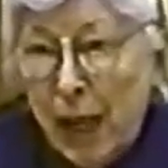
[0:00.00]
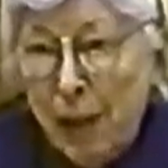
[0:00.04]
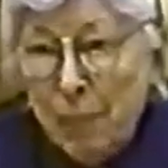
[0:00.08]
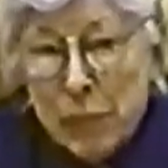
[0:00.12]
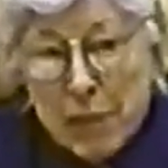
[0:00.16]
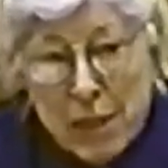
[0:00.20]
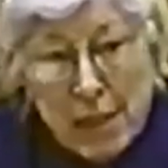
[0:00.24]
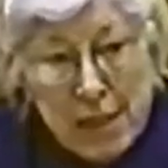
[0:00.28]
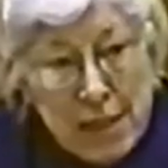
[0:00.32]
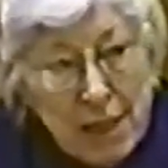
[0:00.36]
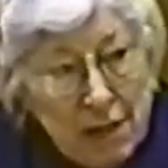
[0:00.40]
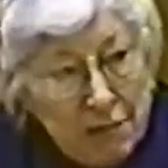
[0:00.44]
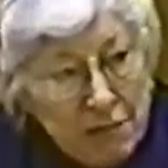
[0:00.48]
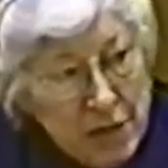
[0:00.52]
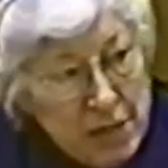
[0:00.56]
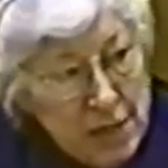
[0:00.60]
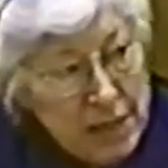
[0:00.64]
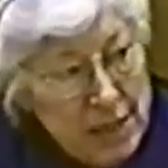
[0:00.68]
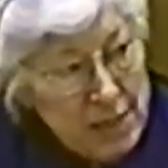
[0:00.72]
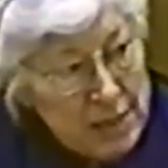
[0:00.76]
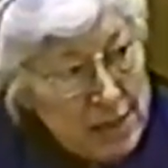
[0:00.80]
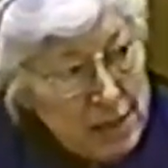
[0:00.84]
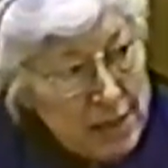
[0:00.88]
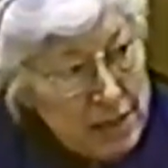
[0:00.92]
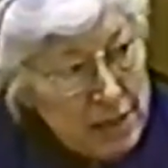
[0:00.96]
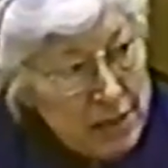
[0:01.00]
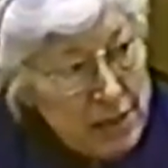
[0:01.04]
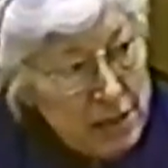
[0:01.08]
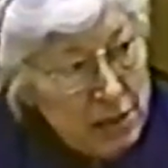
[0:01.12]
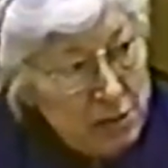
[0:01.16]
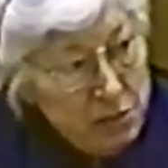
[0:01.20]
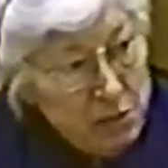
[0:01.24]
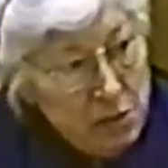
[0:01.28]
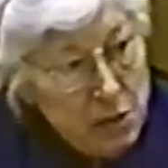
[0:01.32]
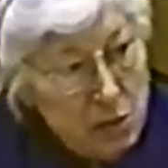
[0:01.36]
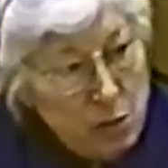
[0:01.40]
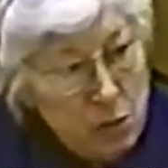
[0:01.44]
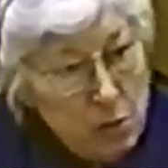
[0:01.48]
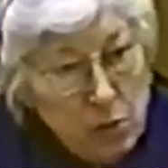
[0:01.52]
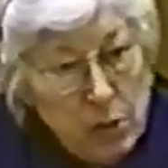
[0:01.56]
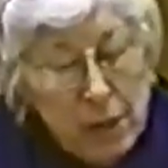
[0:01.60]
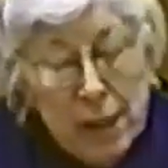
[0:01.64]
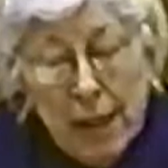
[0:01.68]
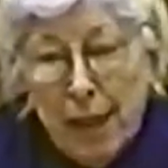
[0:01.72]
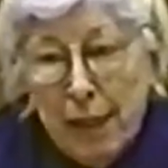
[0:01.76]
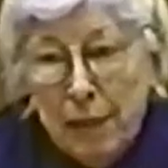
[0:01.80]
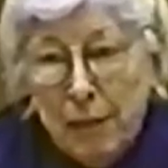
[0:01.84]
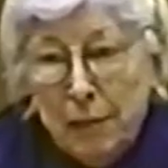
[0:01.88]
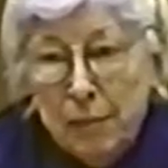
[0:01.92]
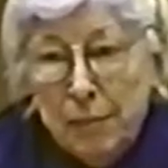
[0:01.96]
I'm 76 years
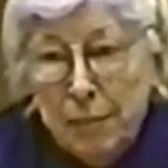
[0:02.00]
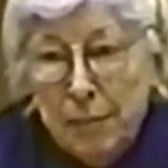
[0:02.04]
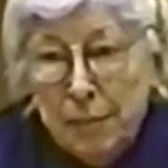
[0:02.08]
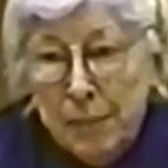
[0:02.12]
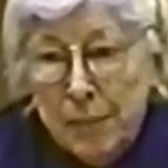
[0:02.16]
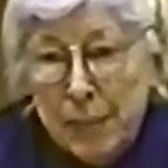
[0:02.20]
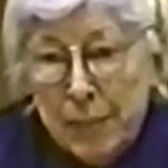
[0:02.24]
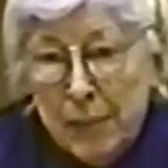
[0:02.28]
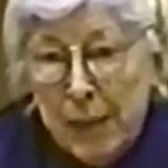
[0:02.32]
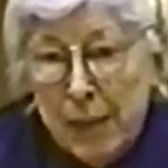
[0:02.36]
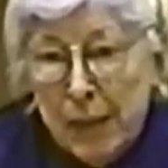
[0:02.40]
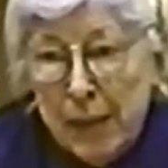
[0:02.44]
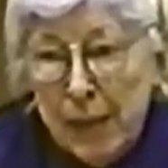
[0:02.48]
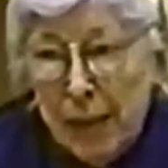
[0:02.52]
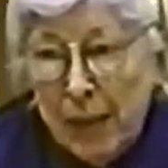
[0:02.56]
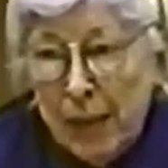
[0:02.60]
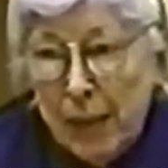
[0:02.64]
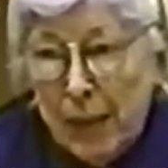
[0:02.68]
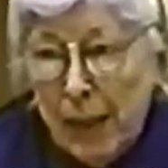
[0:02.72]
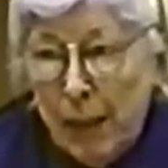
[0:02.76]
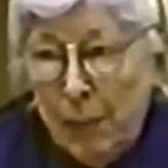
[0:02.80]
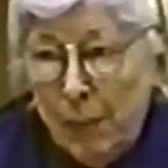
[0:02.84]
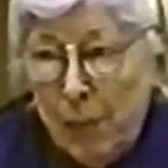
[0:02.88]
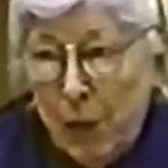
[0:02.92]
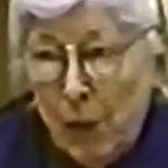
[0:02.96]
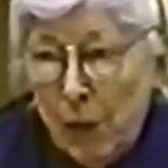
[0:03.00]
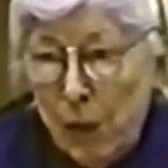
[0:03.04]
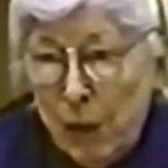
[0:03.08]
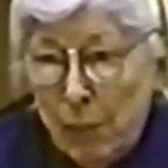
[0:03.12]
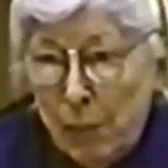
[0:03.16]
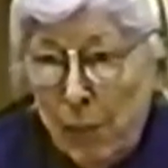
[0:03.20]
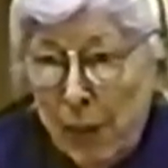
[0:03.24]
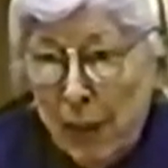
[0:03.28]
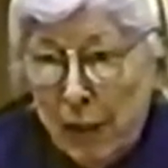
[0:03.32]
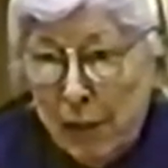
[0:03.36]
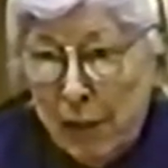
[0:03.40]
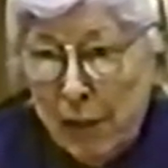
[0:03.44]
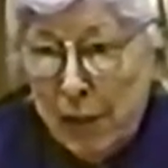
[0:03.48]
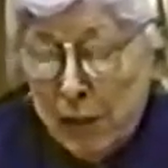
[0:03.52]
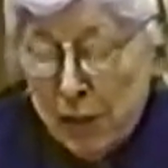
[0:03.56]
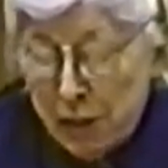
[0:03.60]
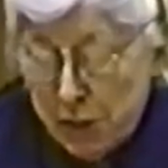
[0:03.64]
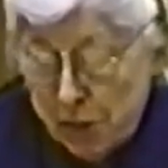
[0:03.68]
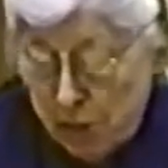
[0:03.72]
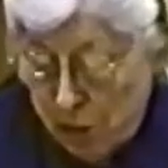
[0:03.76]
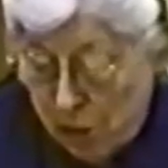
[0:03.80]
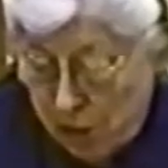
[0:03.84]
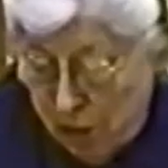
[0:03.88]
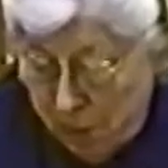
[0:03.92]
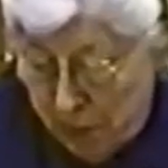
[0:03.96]
old now, and I'm not about to
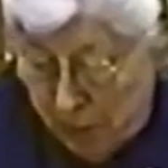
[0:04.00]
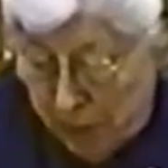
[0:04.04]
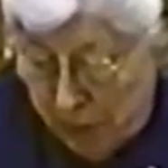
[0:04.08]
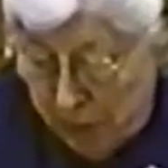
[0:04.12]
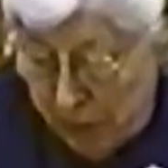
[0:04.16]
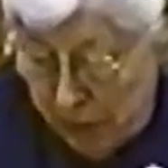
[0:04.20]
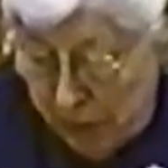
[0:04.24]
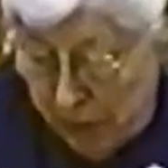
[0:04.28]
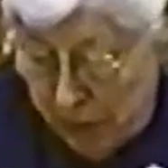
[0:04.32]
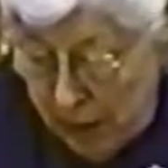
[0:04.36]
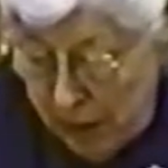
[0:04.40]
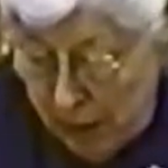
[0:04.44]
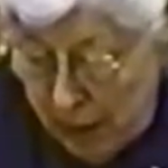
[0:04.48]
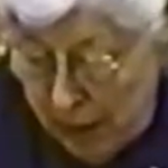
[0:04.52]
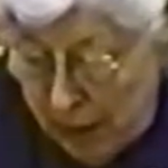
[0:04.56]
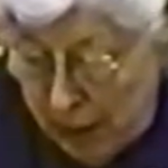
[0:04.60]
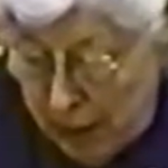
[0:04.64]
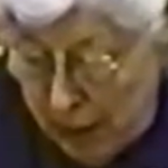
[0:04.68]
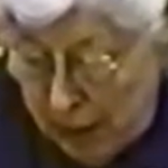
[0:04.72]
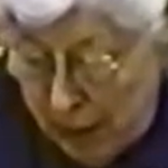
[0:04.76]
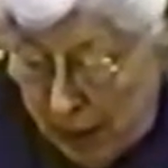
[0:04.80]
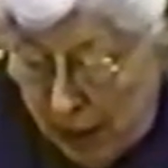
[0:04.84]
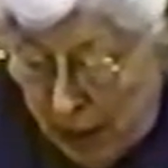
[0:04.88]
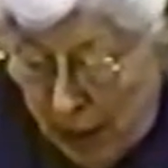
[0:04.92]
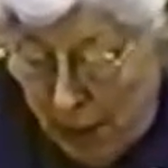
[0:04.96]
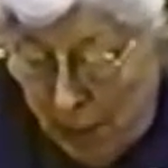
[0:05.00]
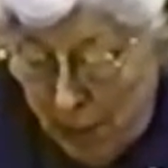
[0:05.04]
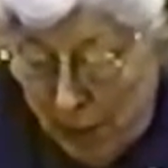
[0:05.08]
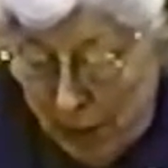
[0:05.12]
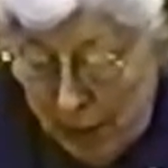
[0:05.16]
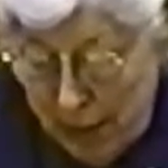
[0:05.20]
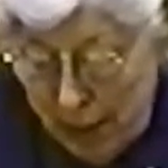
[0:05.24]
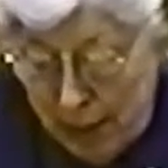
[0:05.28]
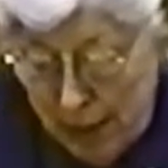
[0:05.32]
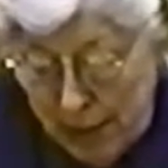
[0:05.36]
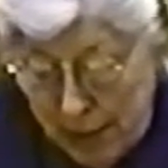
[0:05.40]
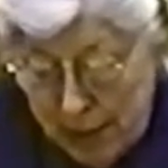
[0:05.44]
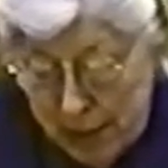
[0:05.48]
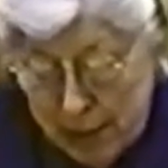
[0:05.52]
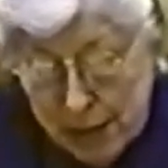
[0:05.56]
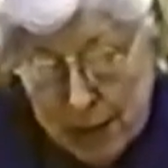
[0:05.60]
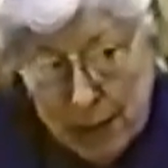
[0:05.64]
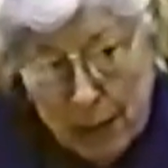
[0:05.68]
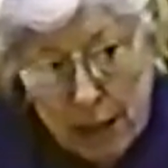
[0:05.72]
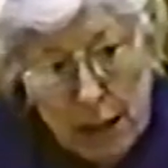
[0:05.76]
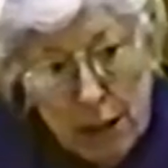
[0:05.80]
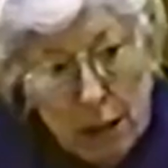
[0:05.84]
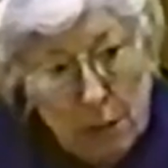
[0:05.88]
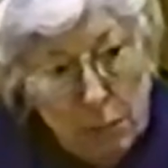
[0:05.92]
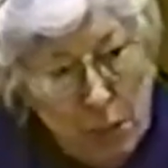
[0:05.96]
stop. I'm a little
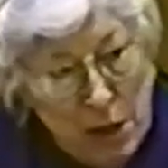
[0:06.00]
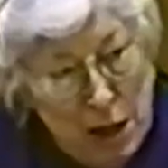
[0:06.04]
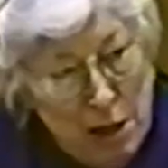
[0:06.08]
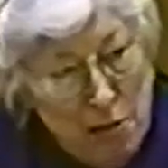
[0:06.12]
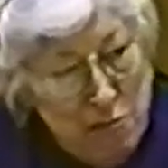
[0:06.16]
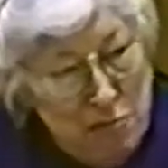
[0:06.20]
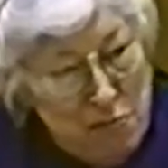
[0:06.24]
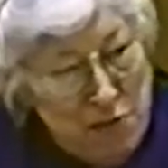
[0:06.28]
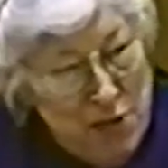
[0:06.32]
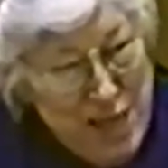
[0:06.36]
unsteady on my